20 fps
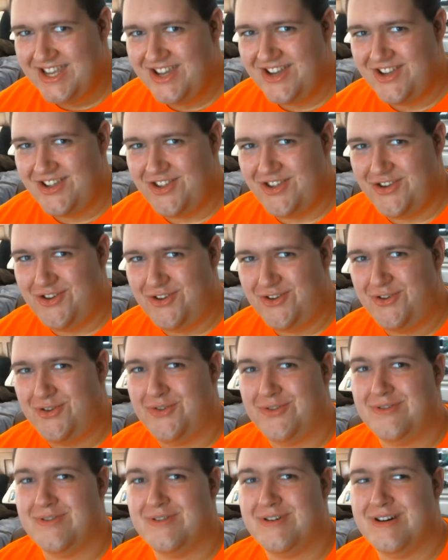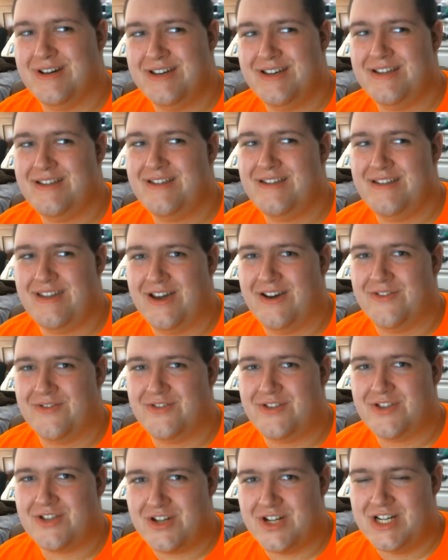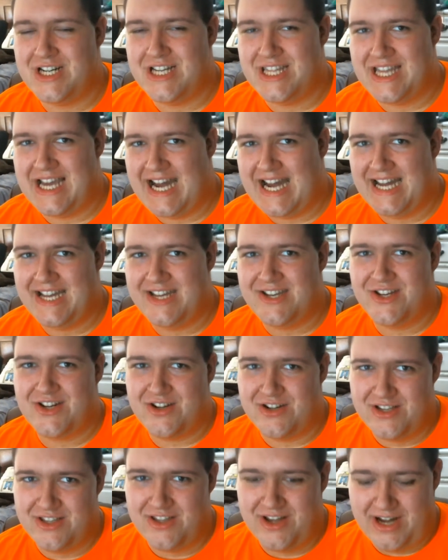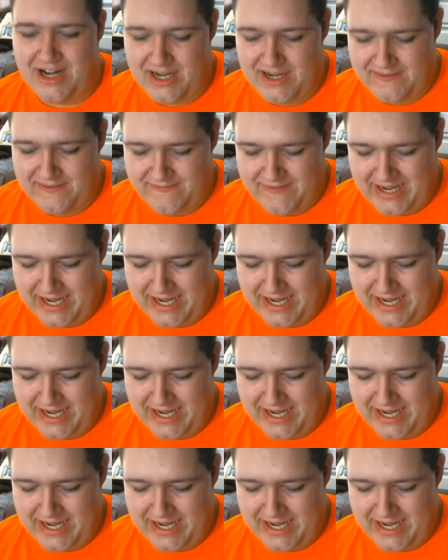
to turn it on, turn it off.